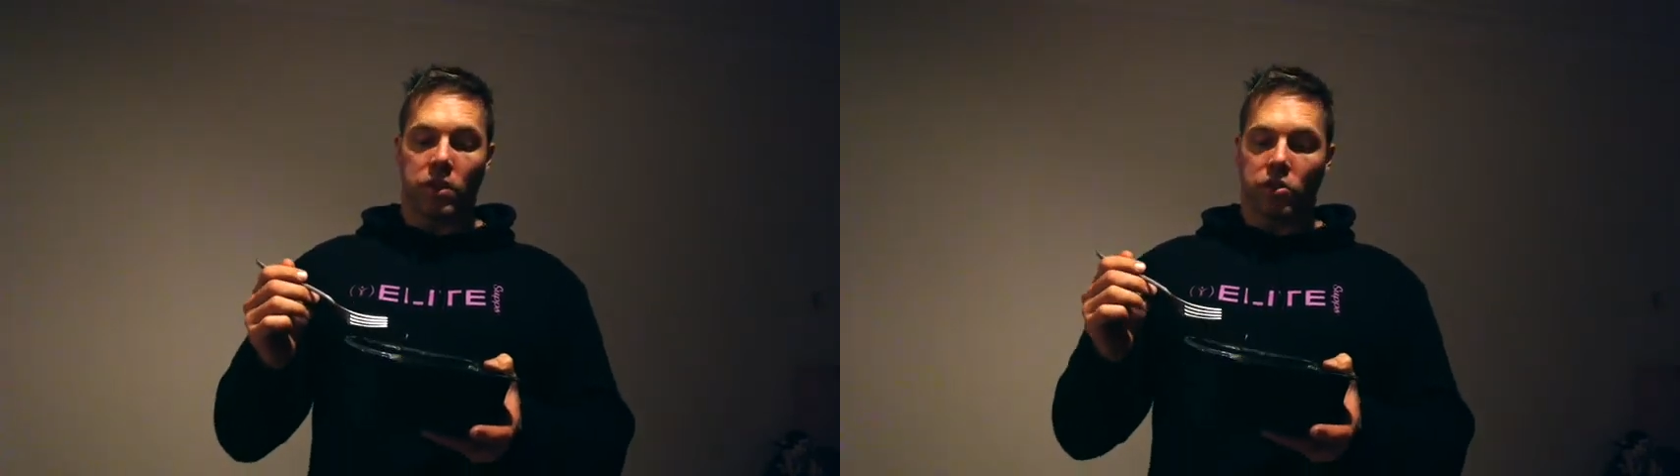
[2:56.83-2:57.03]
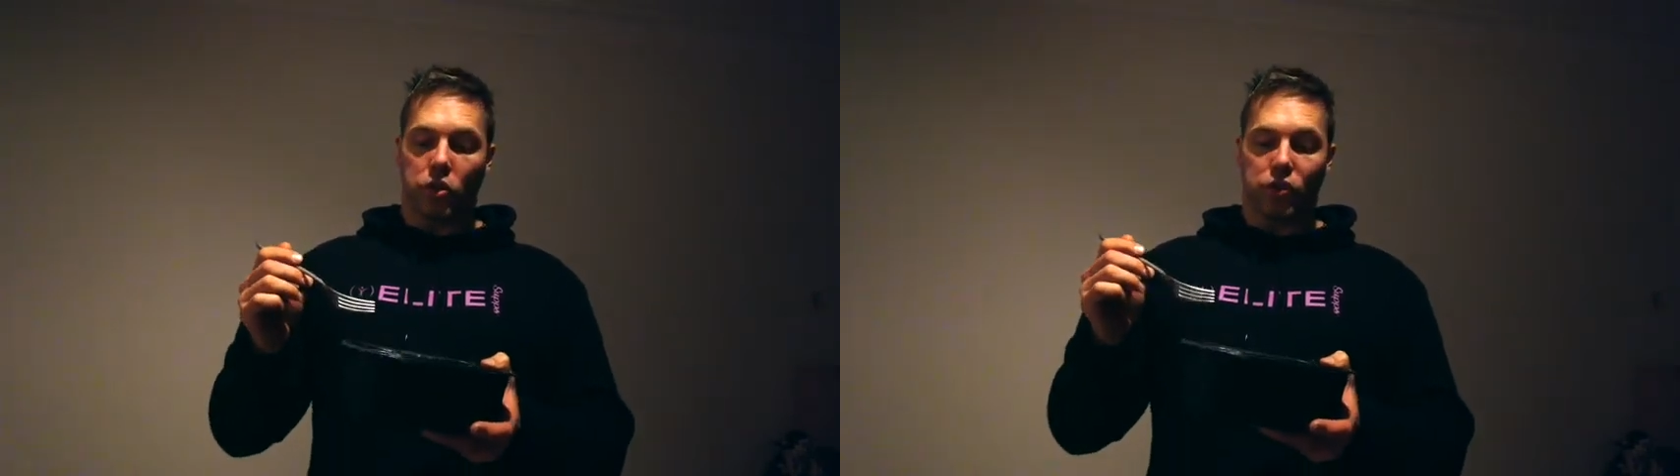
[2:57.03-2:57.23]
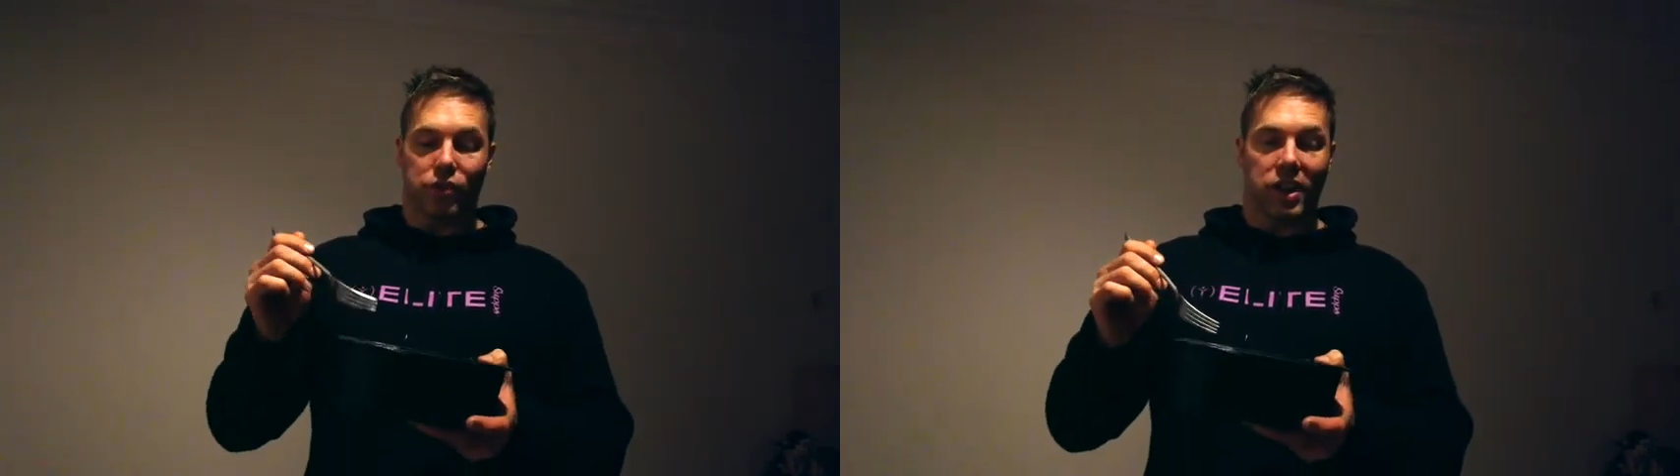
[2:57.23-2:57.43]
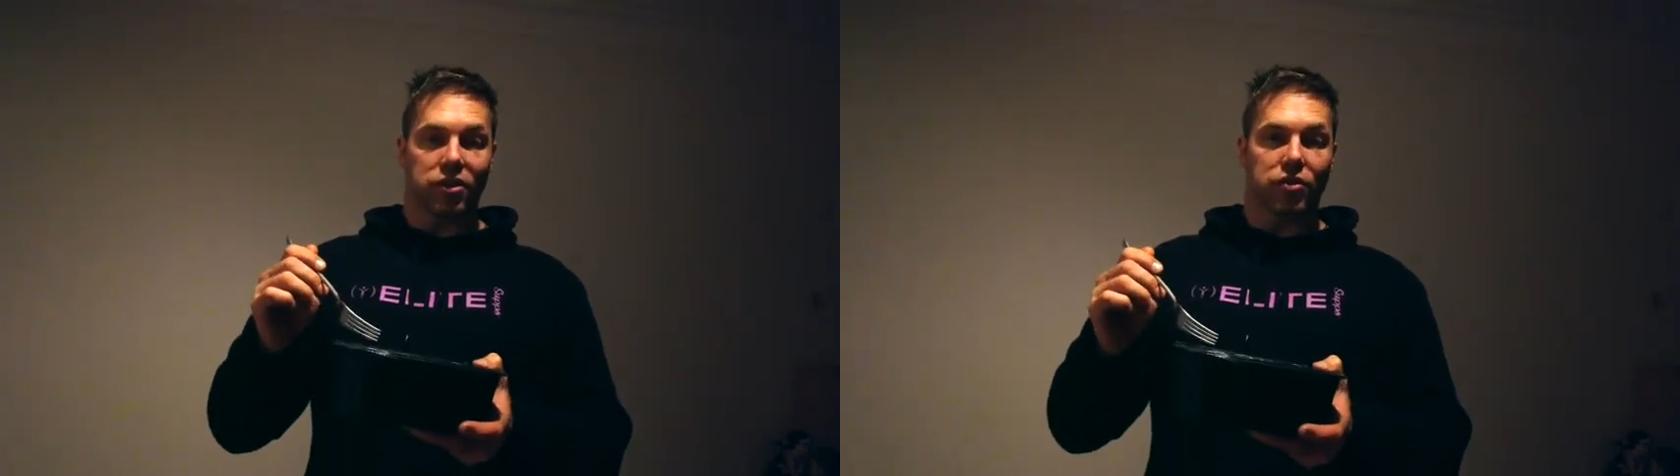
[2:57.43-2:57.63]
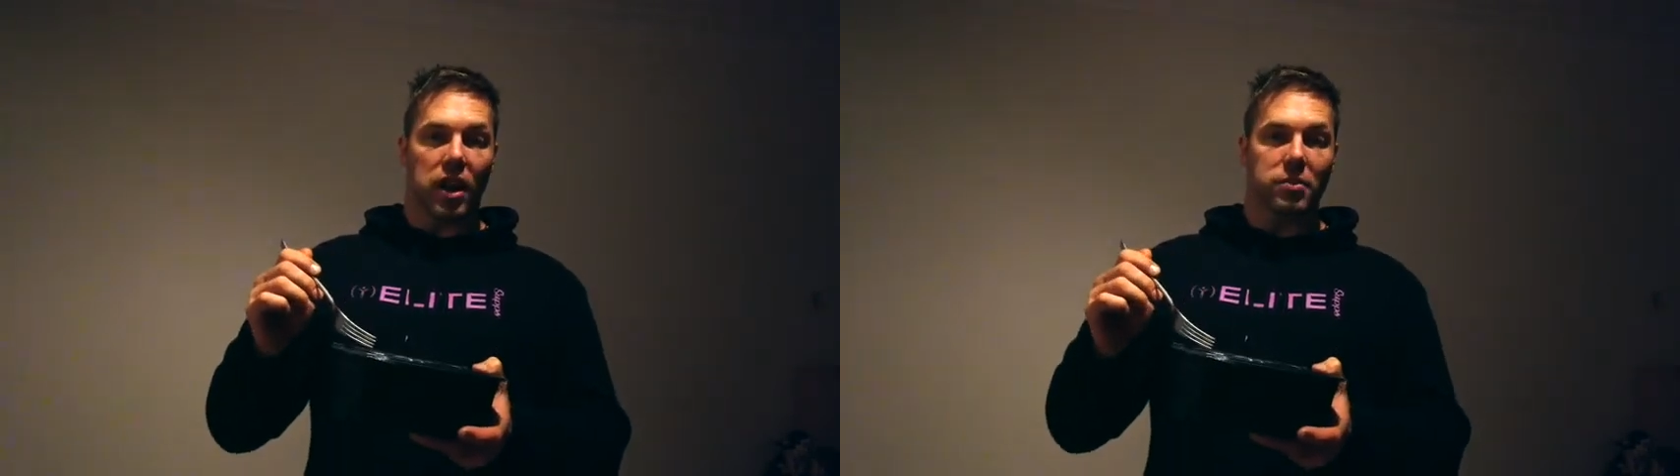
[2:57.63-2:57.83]
So
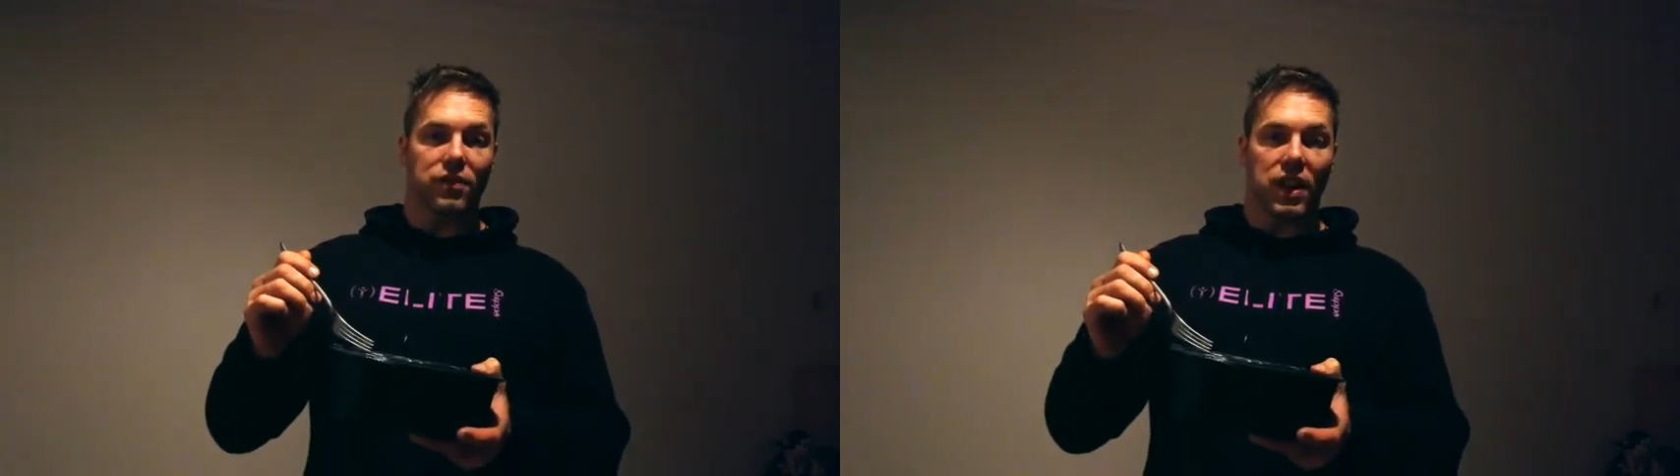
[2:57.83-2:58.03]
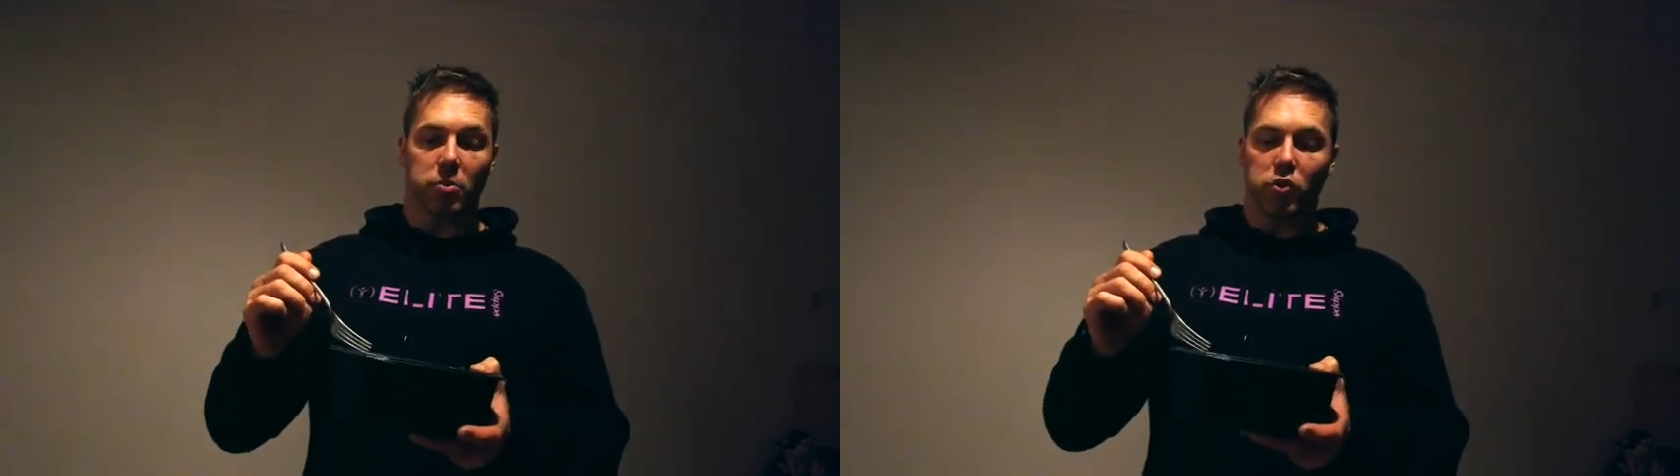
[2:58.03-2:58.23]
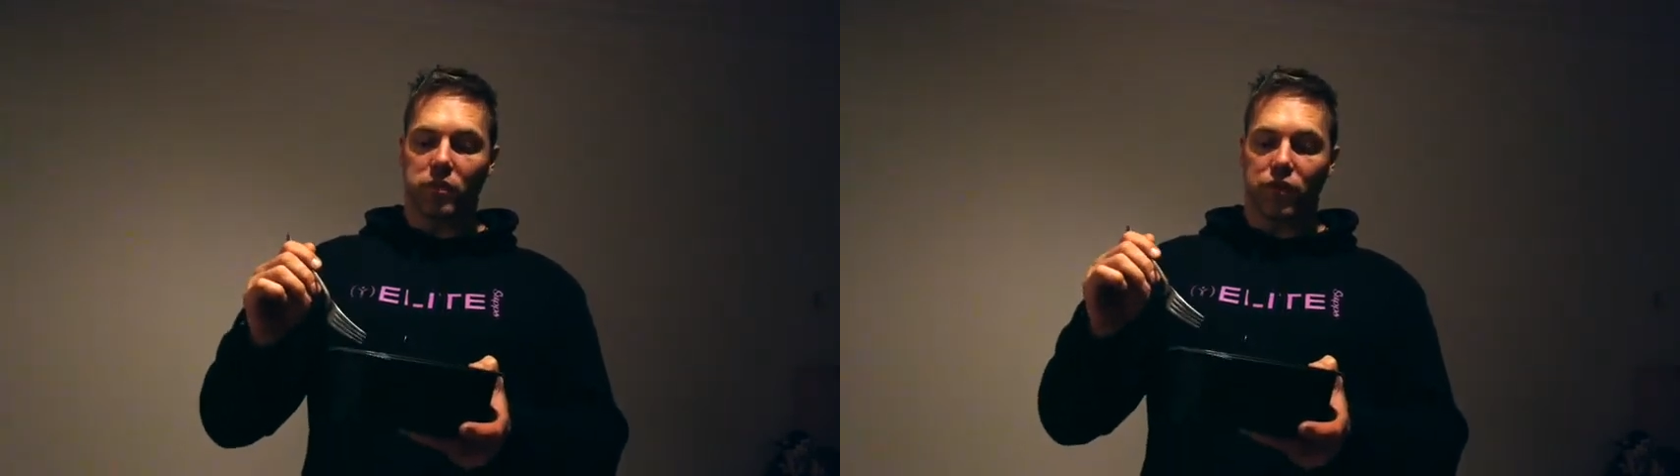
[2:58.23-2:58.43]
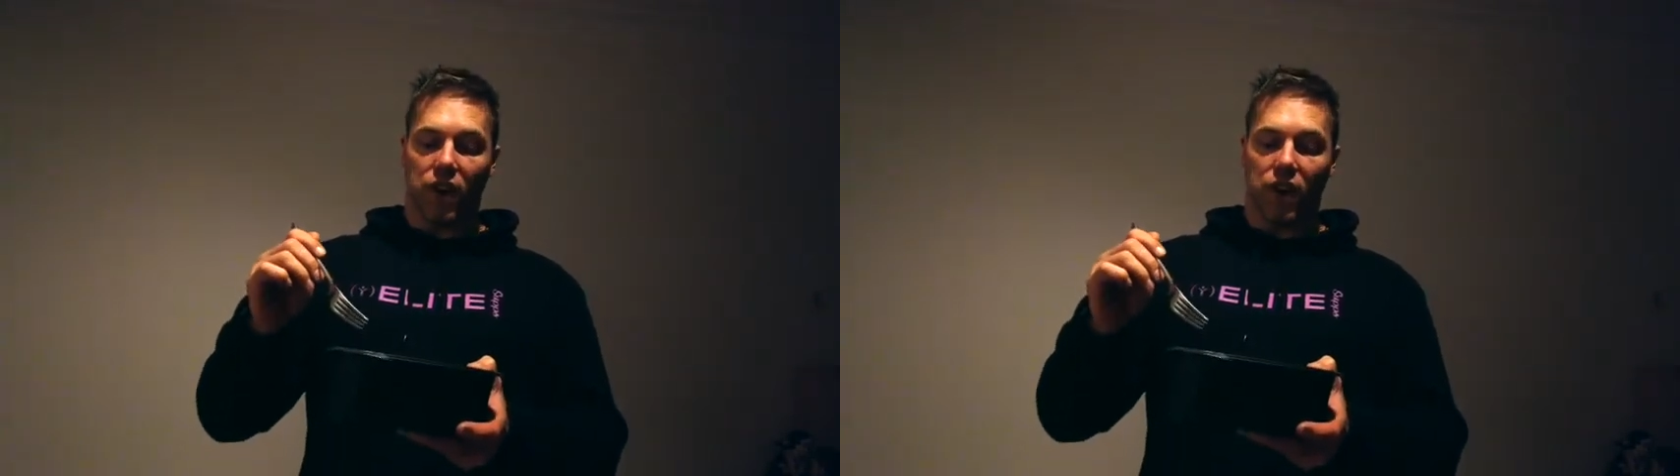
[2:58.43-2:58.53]
300 grams of animal,